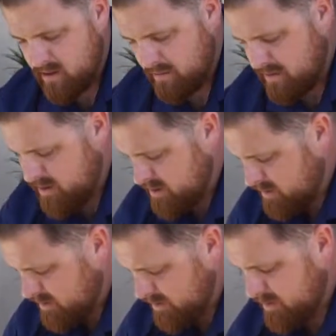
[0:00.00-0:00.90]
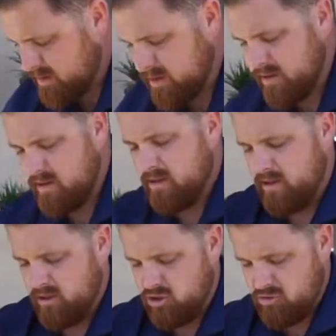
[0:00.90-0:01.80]
Come in here
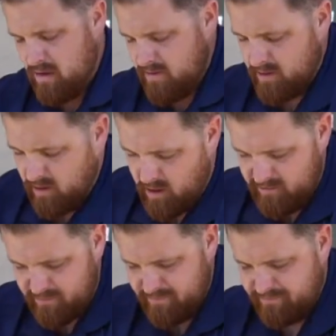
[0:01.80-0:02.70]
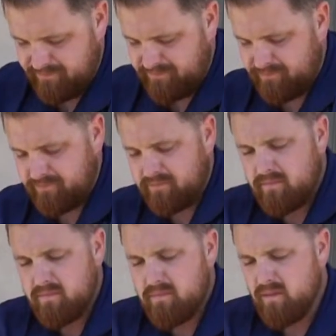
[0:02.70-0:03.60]
and trim everything off.
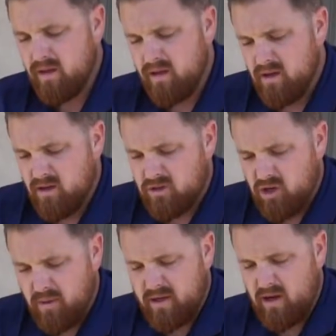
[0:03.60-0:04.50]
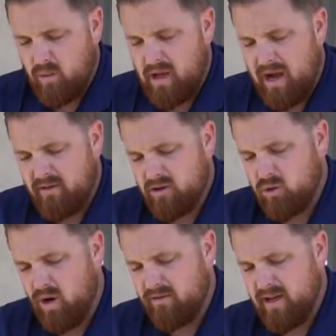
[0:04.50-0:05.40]
So here we go. We have our
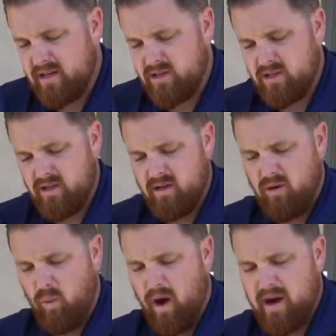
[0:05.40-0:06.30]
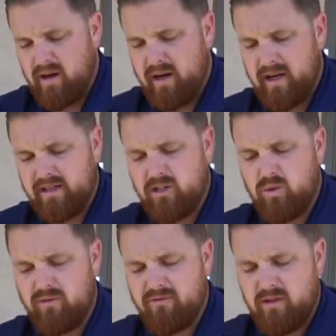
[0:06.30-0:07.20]
12 gauge wire connected to
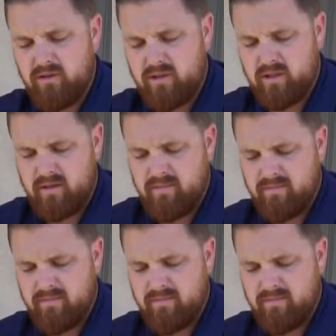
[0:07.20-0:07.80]
a fuse.